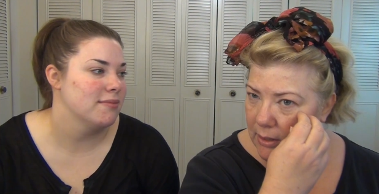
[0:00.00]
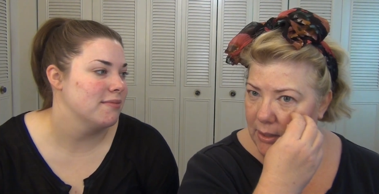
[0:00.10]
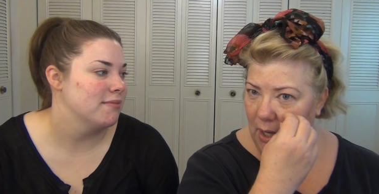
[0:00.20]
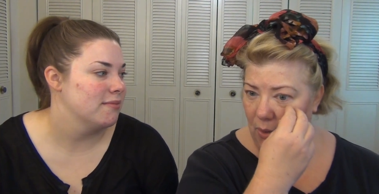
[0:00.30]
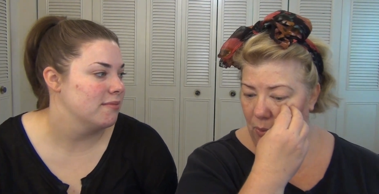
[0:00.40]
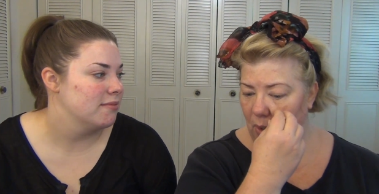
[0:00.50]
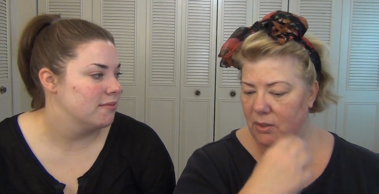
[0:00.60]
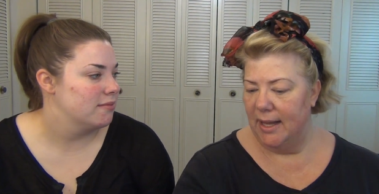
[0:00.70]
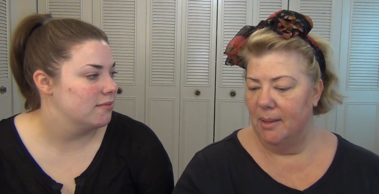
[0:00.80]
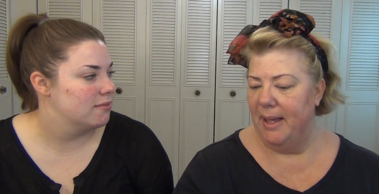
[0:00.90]
Speaker 1: So
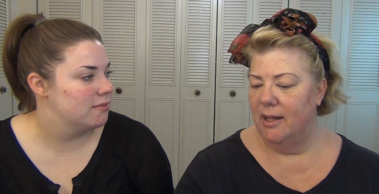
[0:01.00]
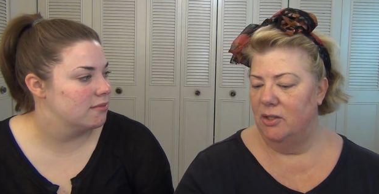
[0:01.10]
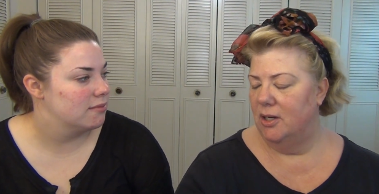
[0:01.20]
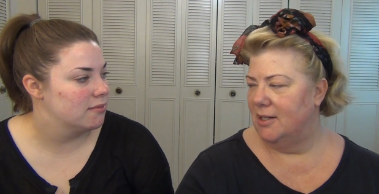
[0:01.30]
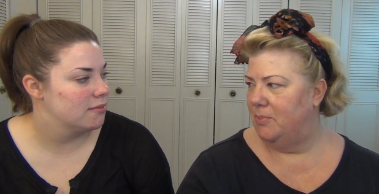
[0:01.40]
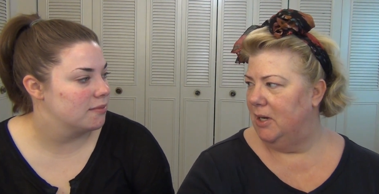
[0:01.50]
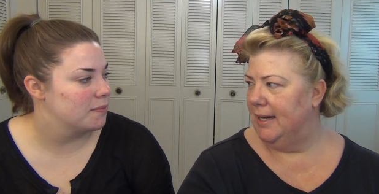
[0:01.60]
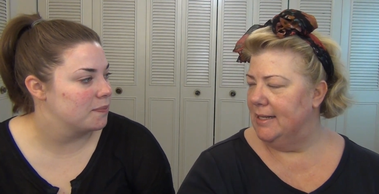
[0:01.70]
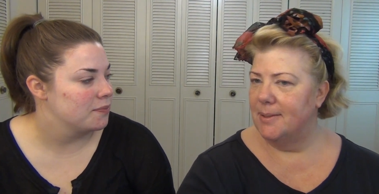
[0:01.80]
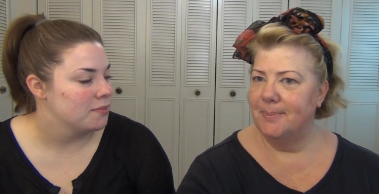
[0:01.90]
tell about your
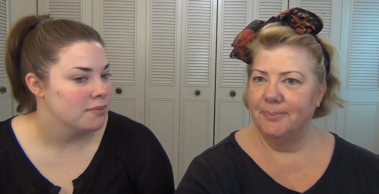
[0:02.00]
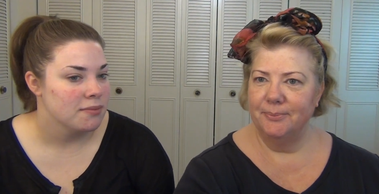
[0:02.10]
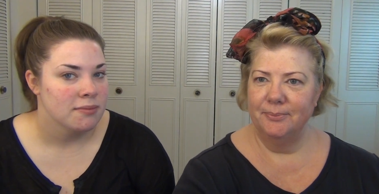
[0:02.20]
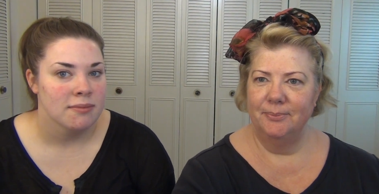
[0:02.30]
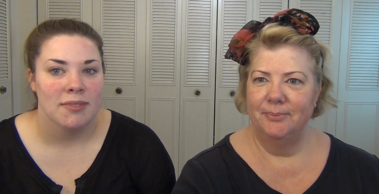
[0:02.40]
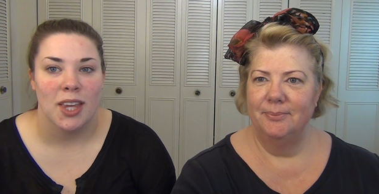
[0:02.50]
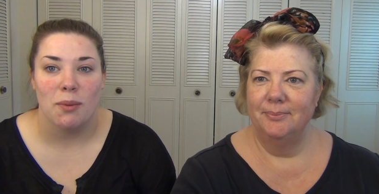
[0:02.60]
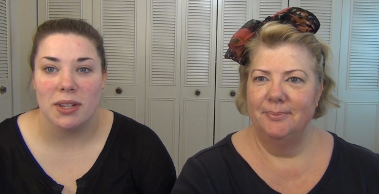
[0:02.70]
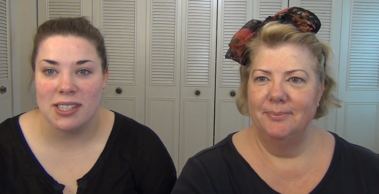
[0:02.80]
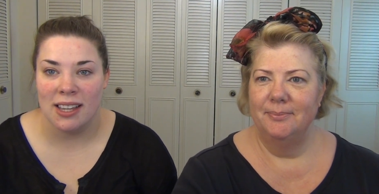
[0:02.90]
experience.
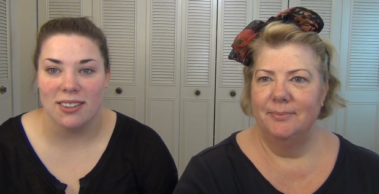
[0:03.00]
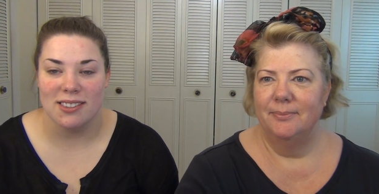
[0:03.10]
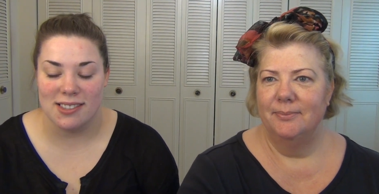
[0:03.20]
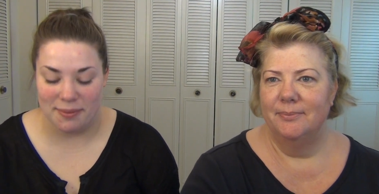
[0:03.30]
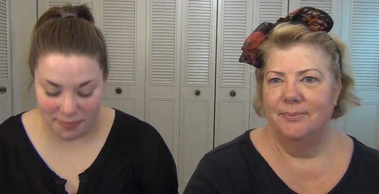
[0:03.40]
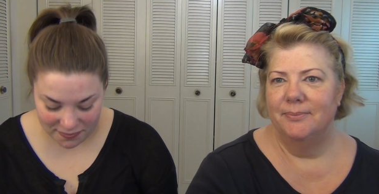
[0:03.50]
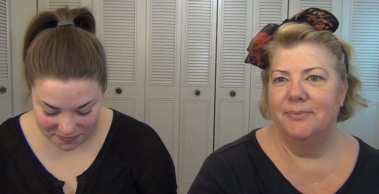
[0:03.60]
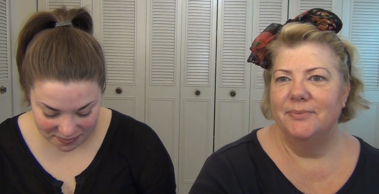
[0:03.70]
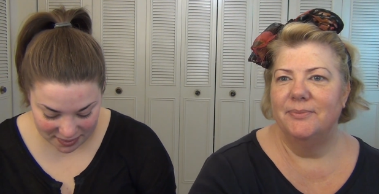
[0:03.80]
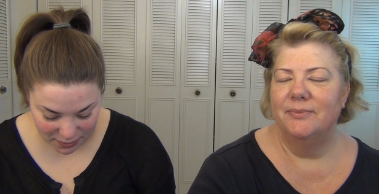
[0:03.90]
Speaker 2: Well, tingles,
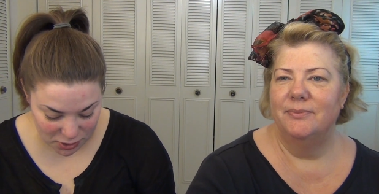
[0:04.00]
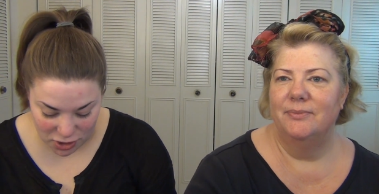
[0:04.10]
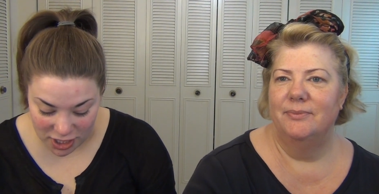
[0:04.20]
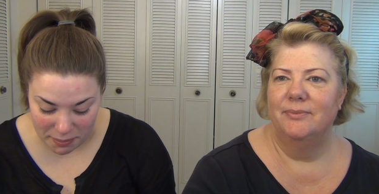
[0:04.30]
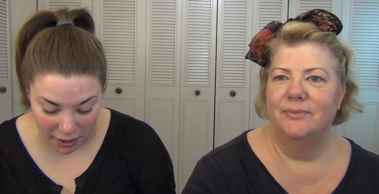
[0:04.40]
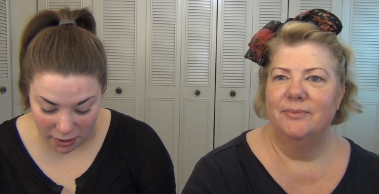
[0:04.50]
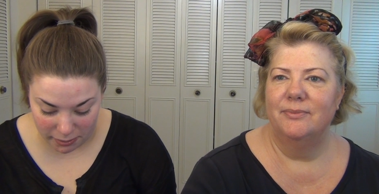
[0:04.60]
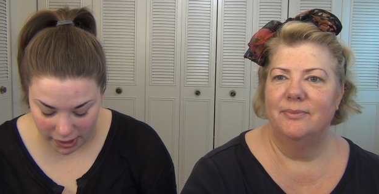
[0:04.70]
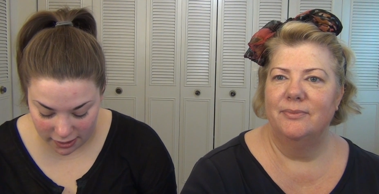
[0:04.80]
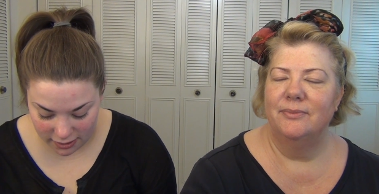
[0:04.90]
which didn't bother
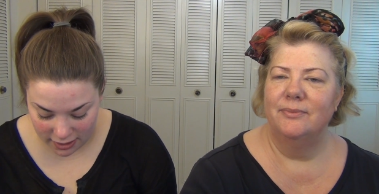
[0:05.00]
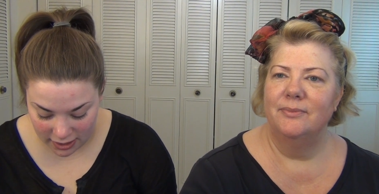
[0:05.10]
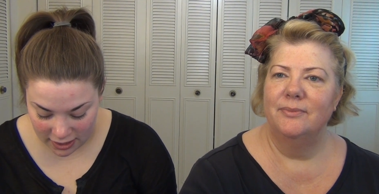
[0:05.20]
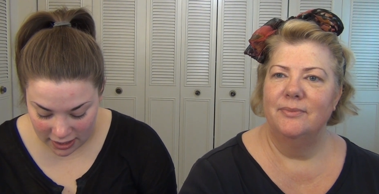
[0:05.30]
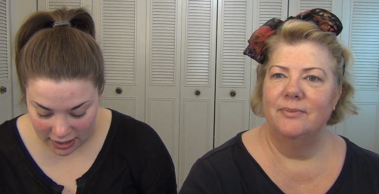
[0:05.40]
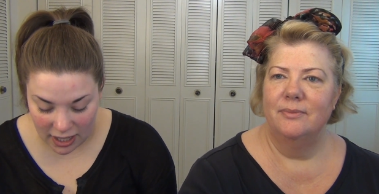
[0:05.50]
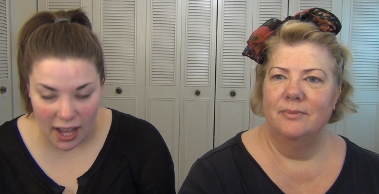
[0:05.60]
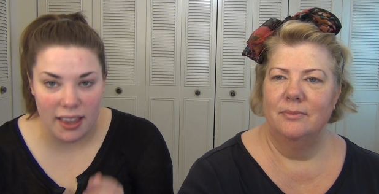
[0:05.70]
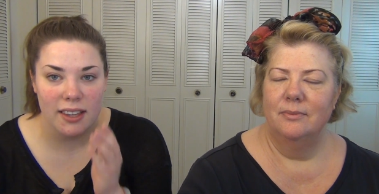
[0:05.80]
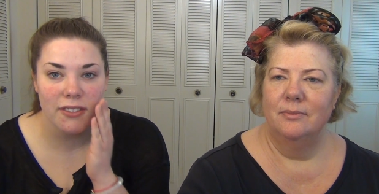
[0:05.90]
me.
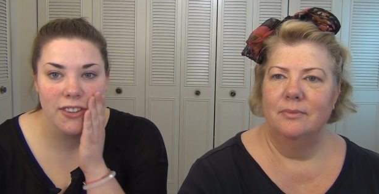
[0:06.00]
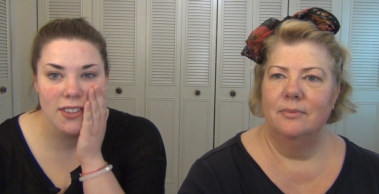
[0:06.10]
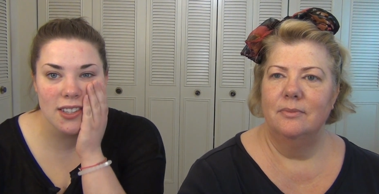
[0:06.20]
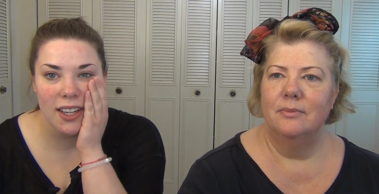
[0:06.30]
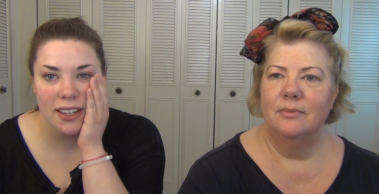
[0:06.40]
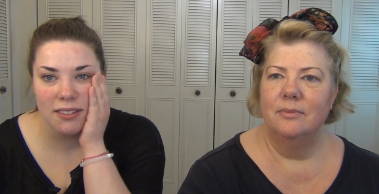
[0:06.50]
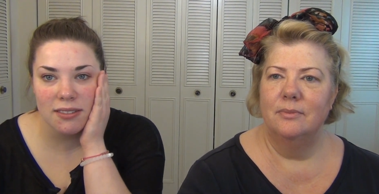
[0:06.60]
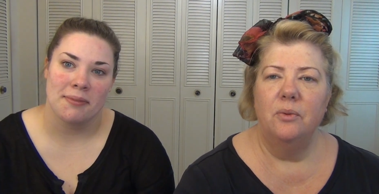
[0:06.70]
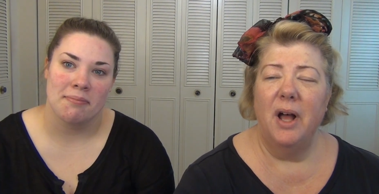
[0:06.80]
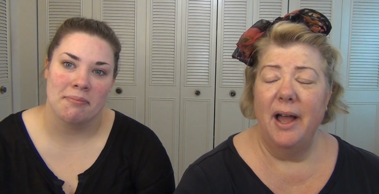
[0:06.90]
I think it feels good.
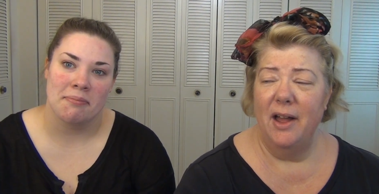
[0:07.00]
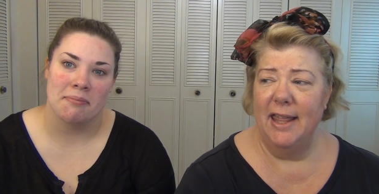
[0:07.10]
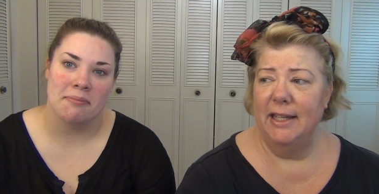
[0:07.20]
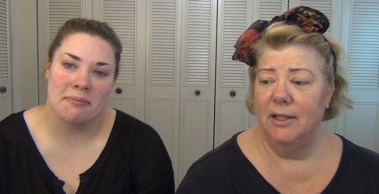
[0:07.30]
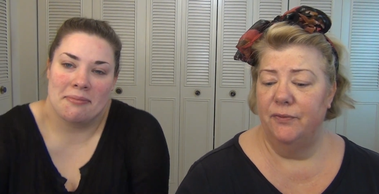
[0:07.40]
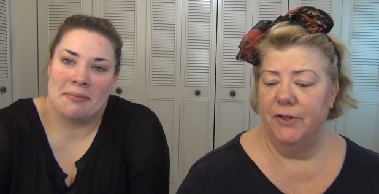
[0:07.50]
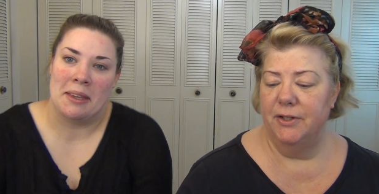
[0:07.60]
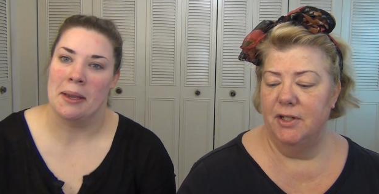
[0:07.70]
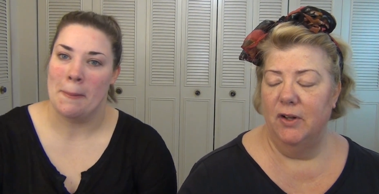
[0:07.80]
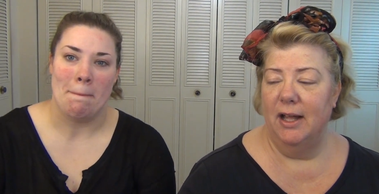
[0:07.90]
Speaker 1: Well, I think
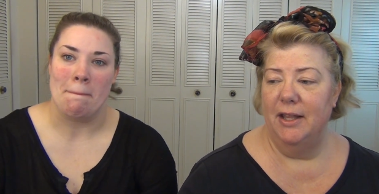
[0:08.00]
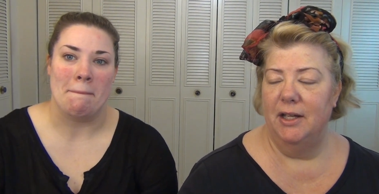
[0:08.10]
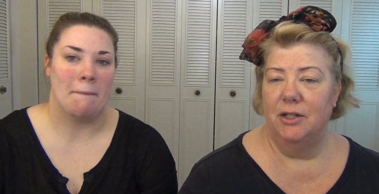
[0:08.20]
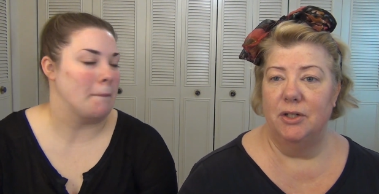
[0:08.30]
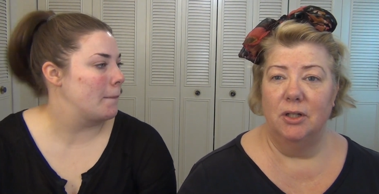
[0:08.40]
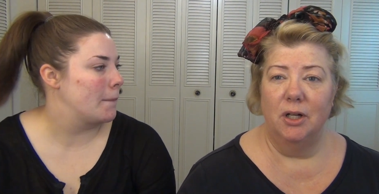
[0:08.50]
first of all, I think it took